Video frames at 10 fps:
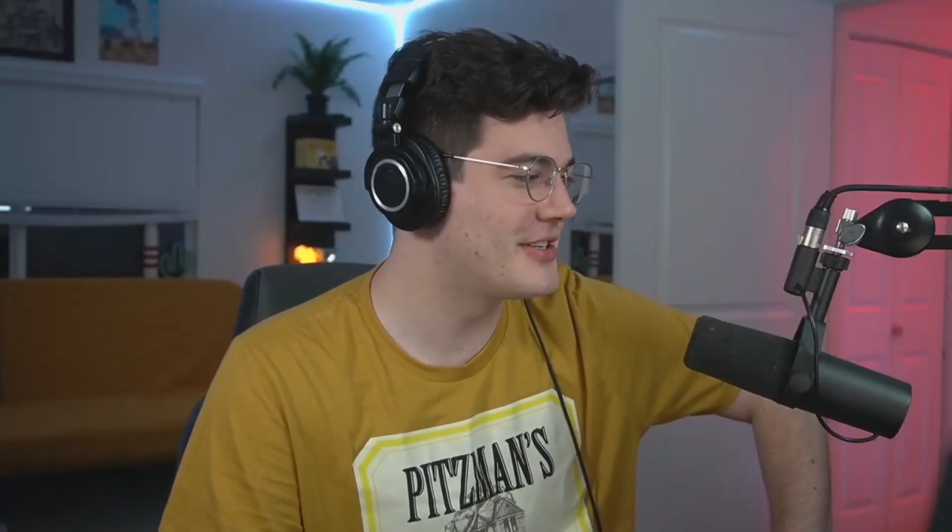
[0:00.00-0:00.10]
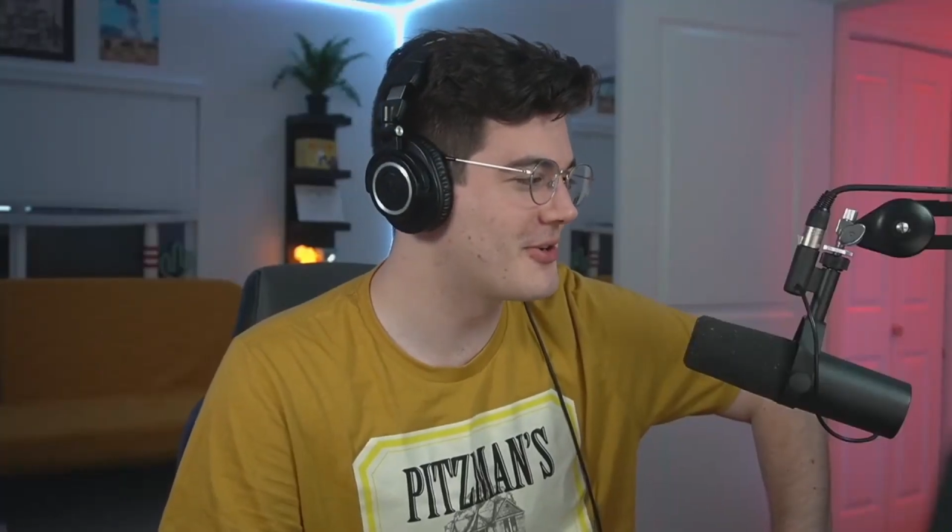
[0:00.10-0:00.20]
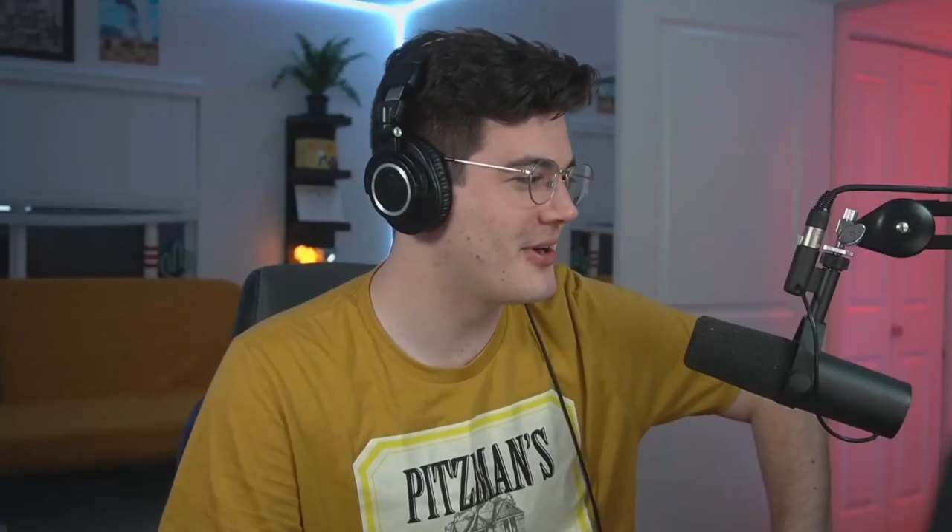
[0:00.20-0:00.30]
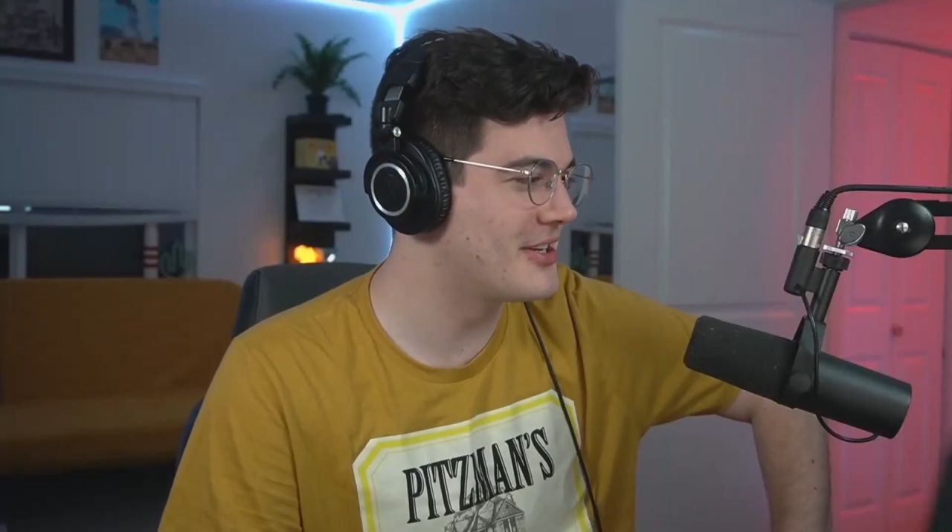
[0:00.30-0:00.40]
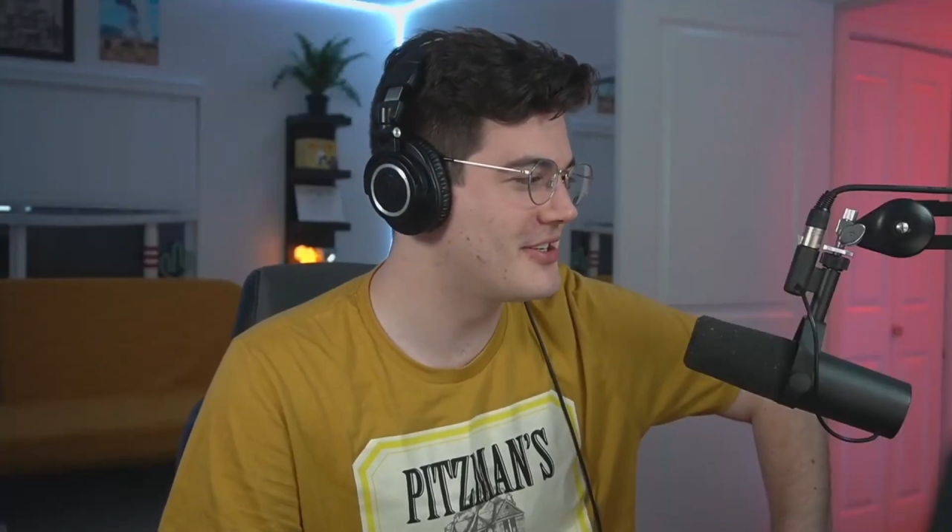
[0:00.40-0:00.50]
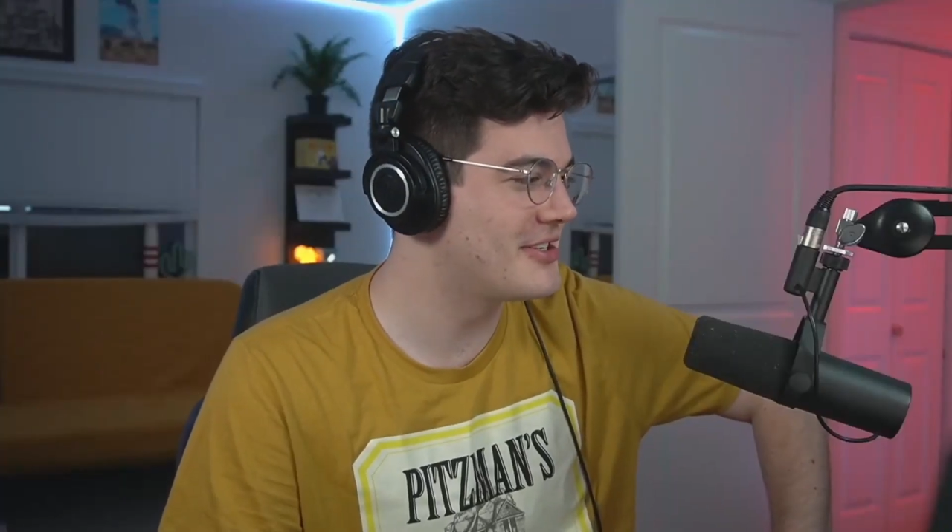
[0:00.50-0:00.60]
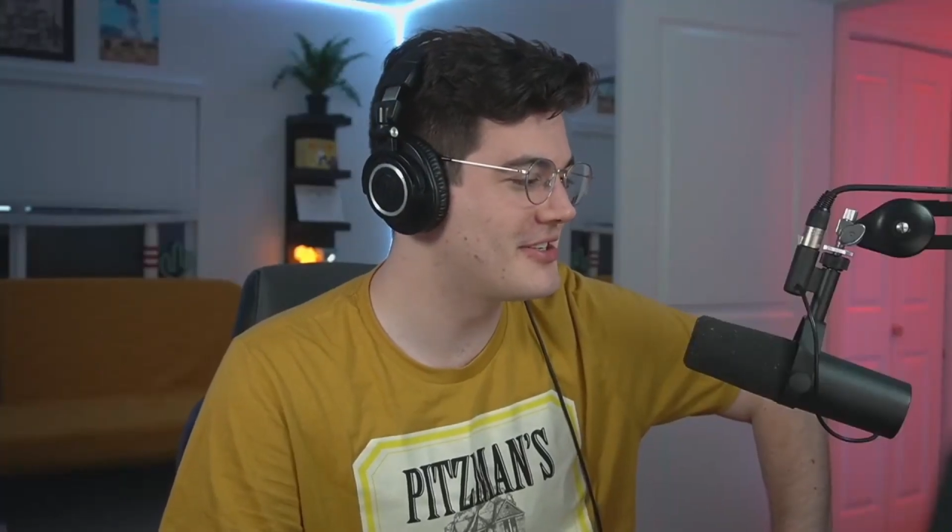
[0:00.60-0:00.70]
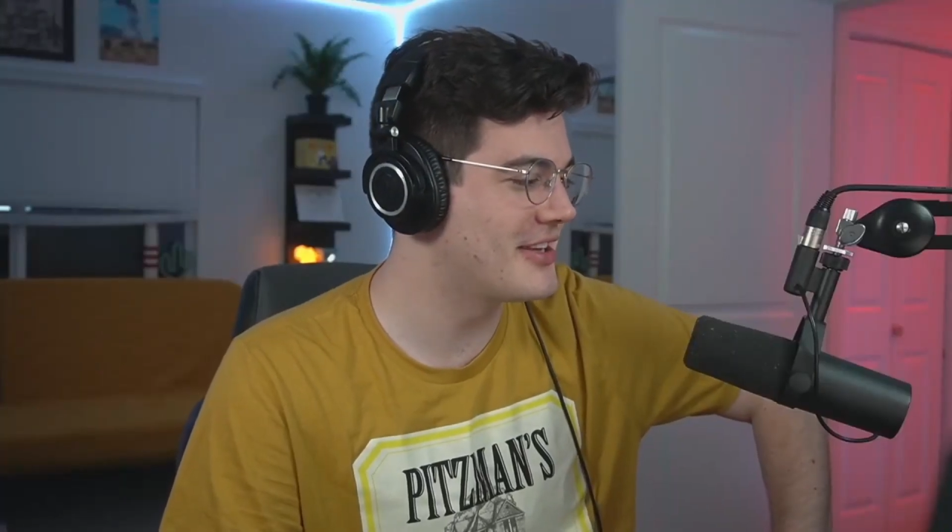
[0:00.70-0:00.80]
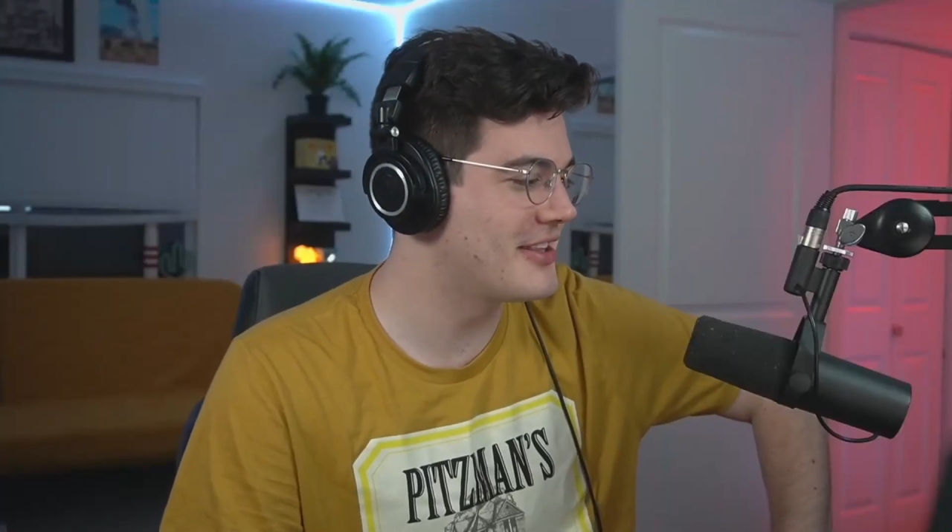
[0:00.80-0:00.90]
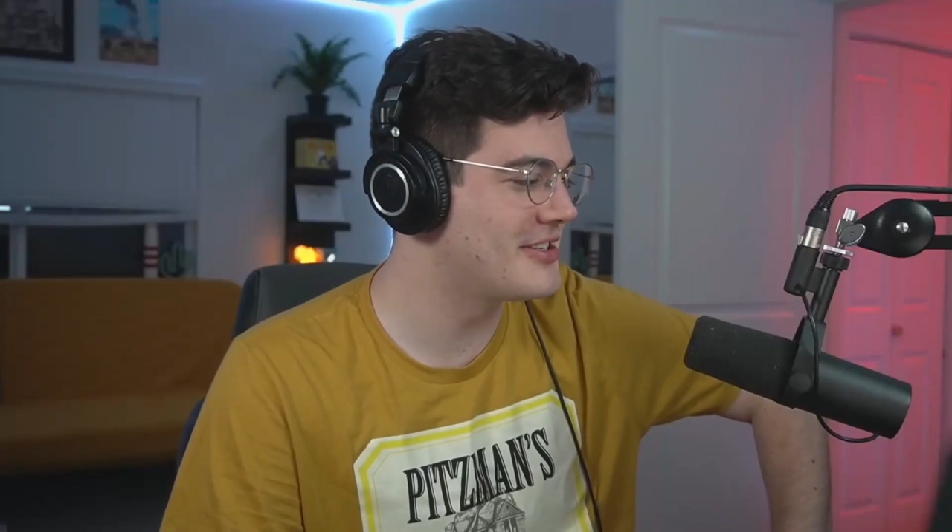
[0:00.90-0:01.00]
this question. This
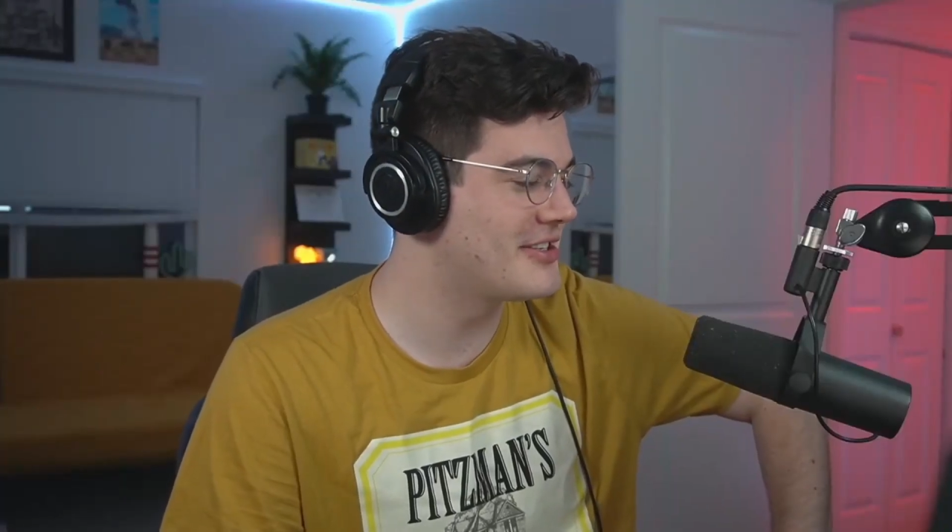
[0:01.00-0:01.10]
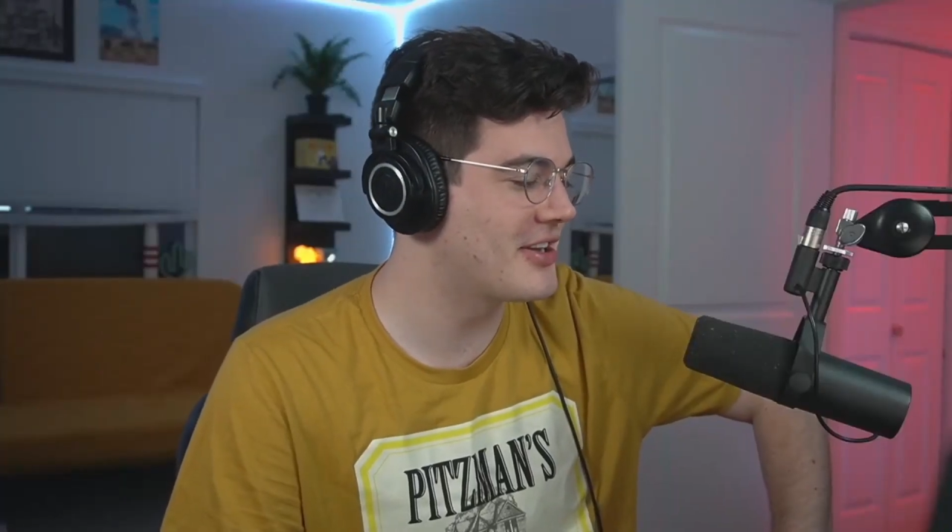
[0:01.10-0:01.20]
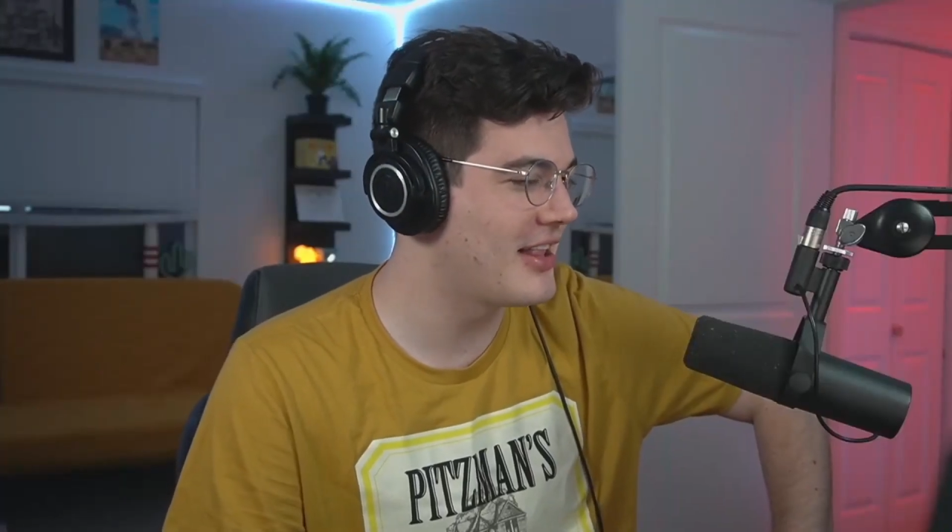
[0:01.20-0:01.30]
is a this is a